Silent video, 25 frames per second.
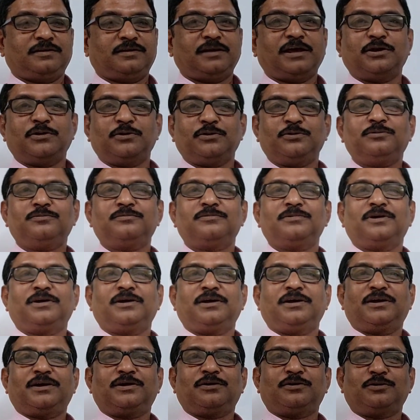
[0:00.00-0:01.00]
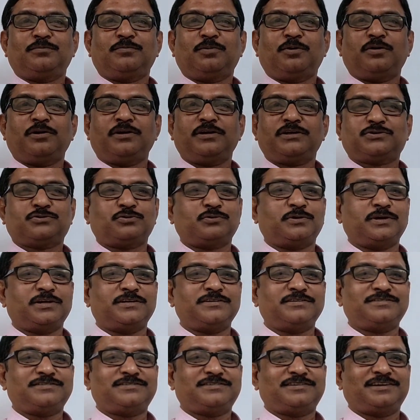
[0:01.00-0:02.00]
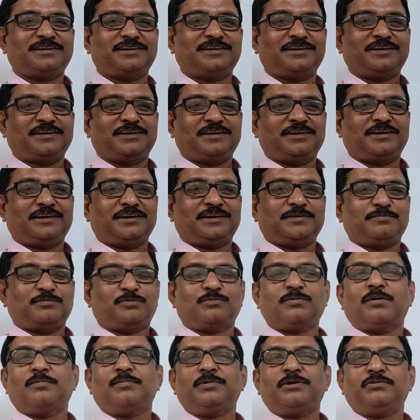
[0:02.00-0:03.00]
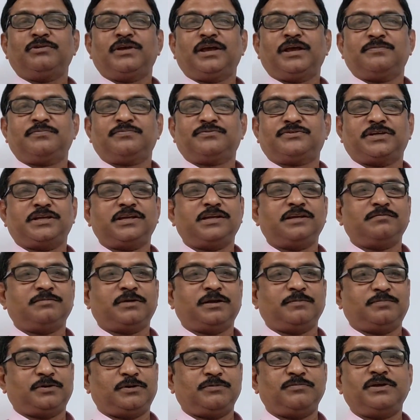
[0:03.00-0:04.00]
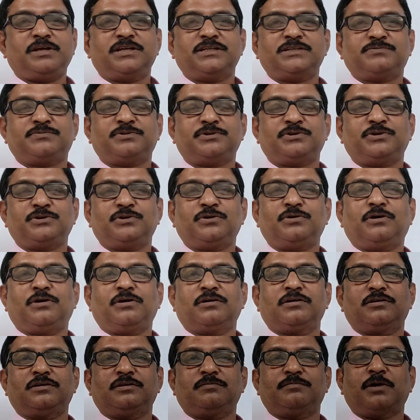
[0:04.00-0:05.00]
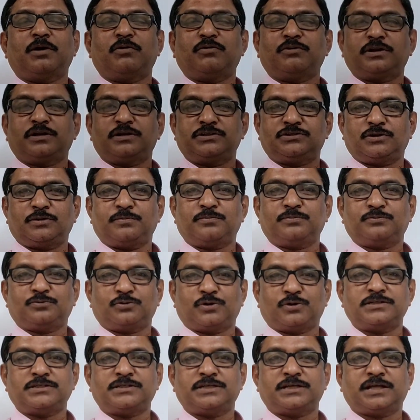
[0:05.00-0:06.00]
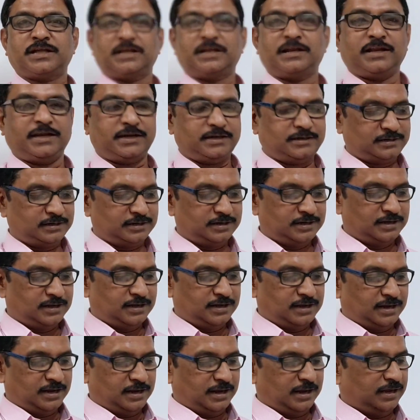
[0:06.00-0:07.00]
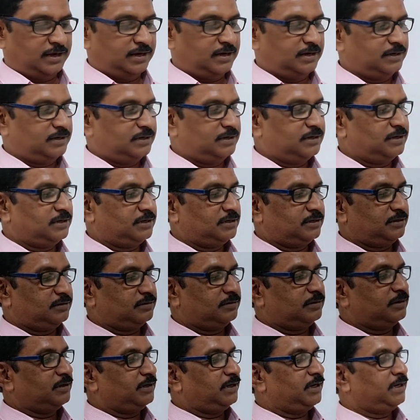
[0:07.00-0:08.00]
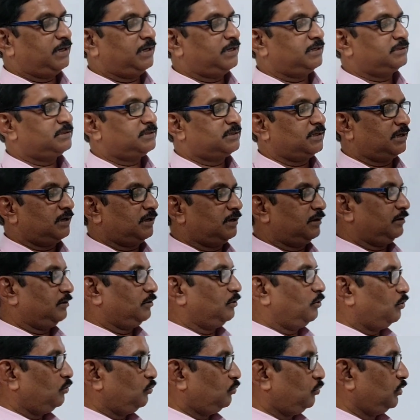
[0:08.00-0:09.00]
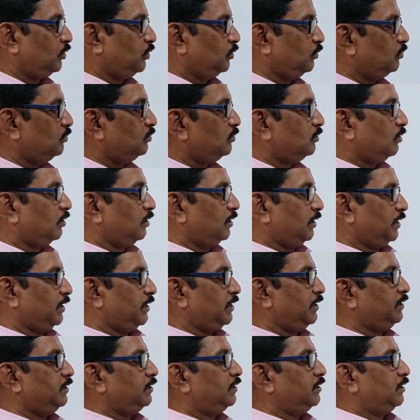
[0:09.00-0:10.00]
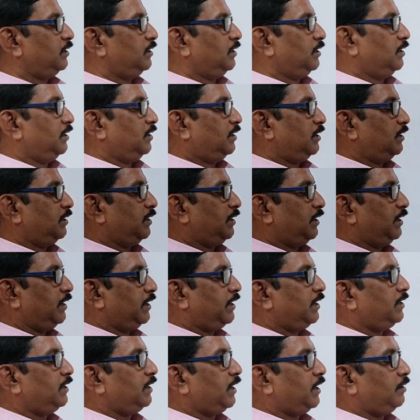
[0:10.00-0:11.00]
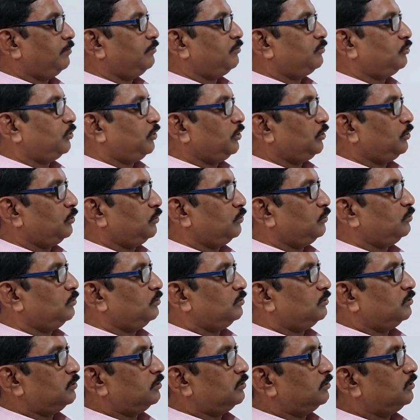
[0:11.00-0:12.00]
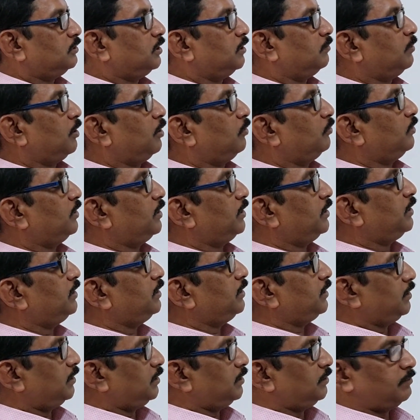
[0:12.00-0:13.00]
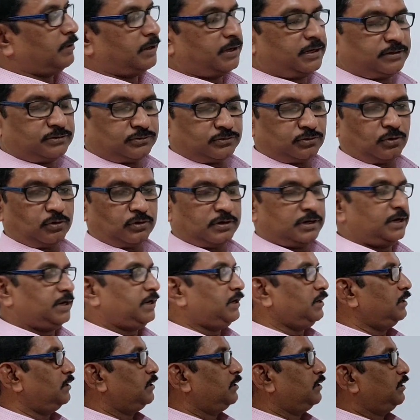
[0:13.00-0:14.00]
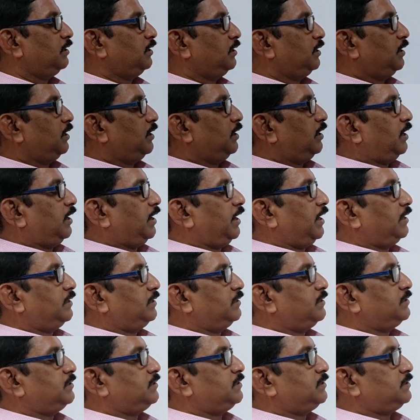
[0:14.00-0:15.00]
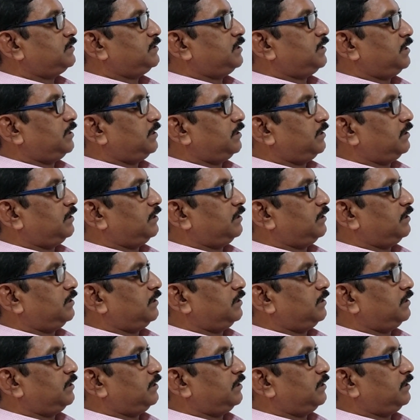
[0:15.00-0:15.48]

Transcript: Hello, good morning students. Probably you have seen my previous video on boundaries of thoracic inlet and it is known to you already. Again I am showing you the boundary very shortly, and this is the